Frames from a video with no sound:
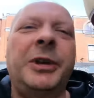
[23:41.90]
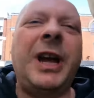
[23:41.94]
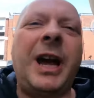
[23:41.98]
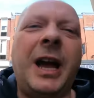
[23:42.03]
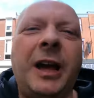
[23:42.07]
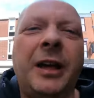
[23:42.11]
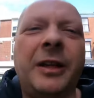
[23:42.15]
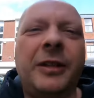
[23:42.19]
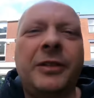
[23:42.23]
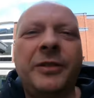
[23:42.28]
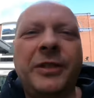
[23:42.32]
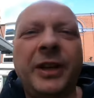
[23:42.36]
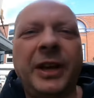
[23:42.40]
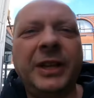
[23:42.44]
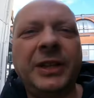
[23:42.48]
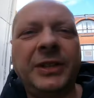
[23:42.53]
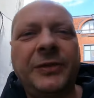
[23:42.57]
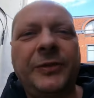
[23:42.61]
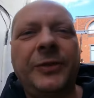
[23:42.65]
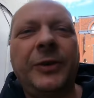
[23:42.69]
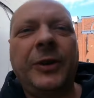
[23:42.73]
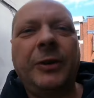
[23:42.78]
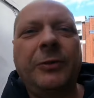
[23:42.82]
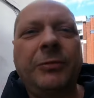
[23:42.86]
yeah,
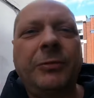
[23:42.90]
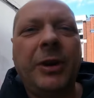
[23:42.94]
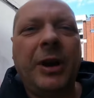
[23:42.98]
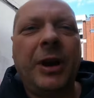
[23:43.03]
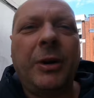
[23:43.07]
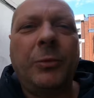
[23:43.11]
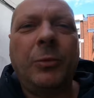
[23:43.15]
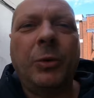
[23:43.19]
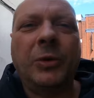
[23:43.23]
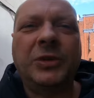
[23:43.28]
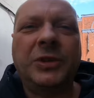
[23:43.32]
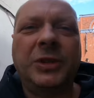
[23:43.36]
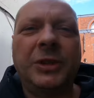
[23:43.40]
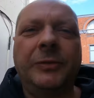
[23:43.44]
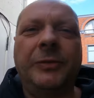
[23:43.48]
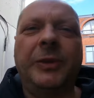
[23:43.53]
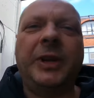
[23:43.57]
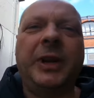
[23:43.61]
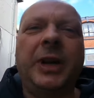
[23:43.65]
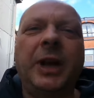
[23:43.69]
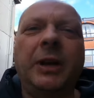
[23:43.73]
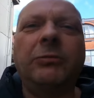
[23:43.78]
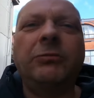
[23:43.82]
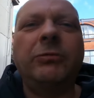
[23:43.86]
thanks for watching the
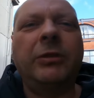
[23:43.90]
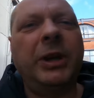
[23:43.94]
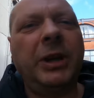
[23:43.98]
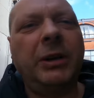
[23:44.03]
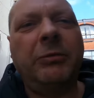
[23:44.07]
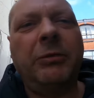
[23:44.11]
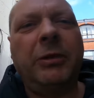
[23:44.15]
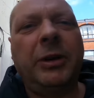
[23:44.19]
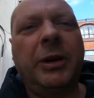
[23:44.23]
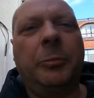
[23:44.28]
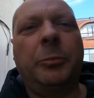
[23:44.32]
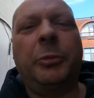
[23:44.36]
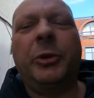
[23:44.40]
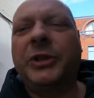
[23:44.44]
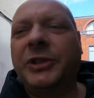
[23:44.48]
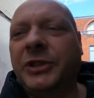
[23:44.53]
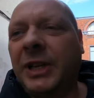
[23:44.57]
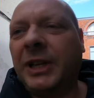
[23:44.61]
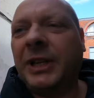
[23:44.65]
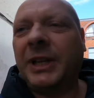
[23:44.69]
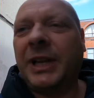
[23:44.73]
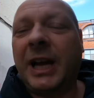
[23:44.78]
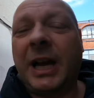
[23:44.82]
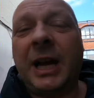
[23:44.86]
video. Really, really
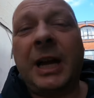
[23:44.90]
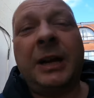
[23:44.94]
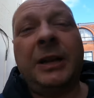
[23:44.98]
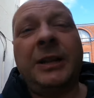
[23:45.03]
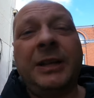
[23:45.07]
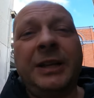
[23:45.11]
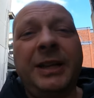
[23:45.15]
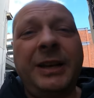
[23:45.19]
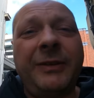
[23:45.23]
appreciate that.